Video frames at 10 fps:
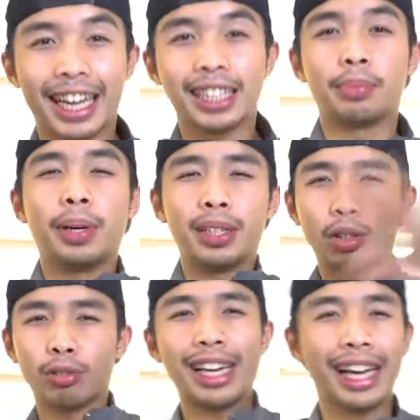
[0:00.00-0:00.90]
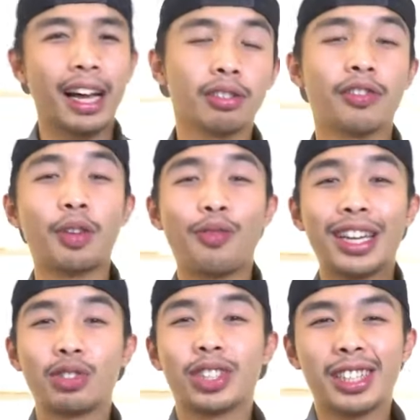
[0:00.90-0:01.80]
guys, but don't click out of the
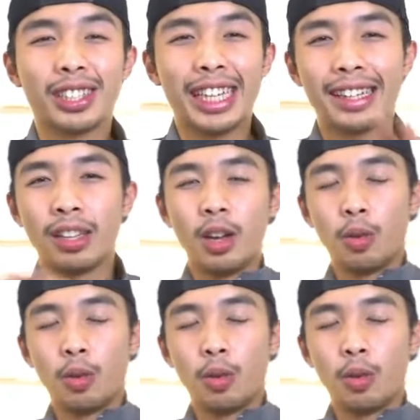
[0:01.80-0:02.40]
video just yet.